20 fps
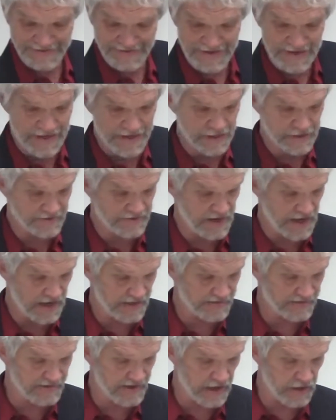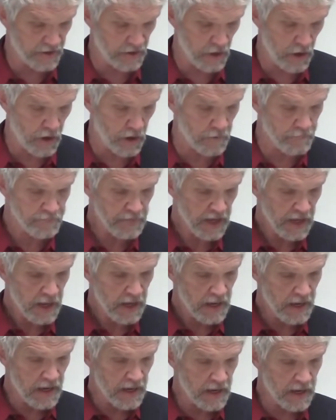D is not said at all.
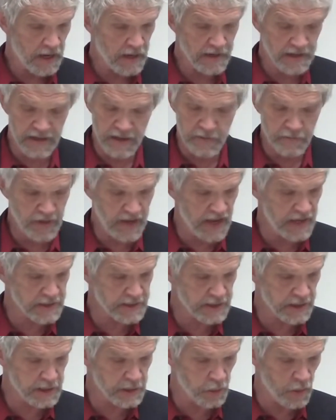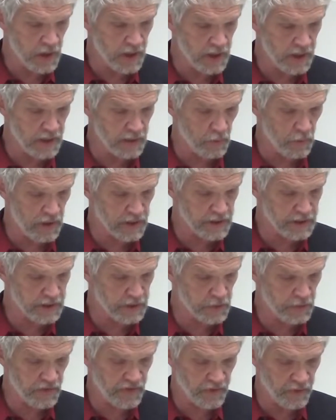In passage 1,
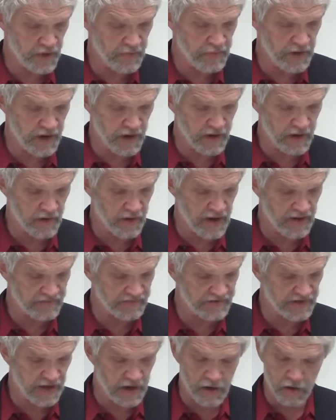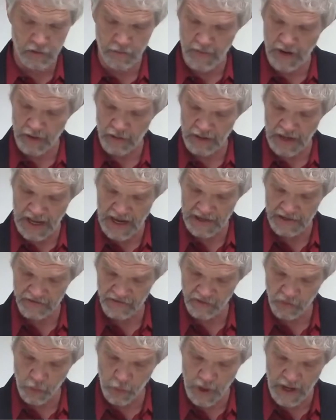2, 3 paragraphs down, about line
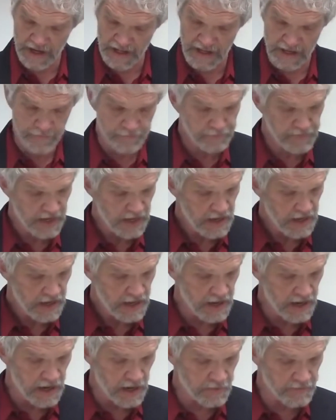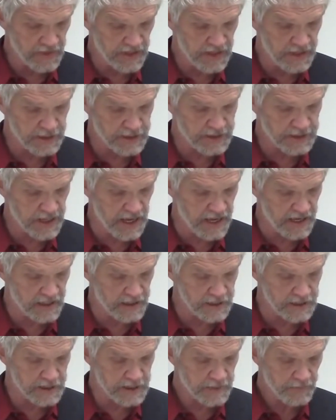20, he
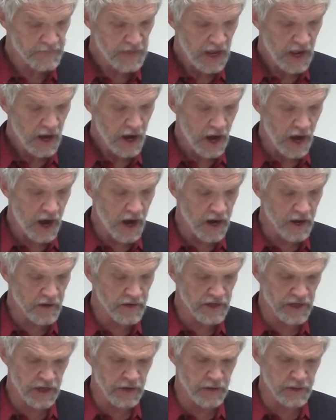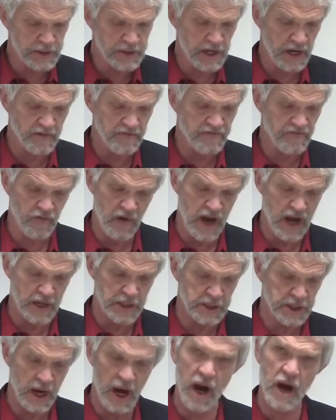says, our years are
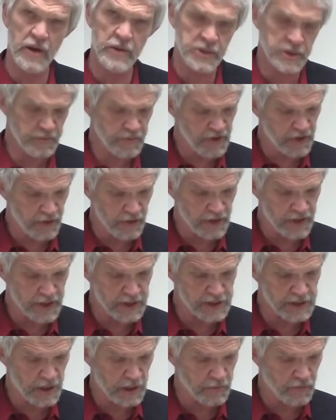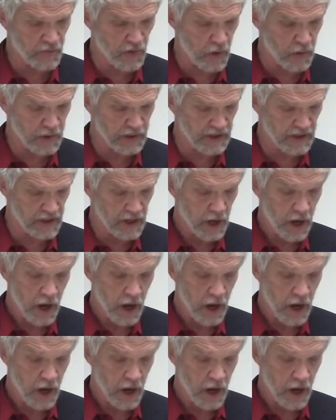fresh, our spirit is unbroken.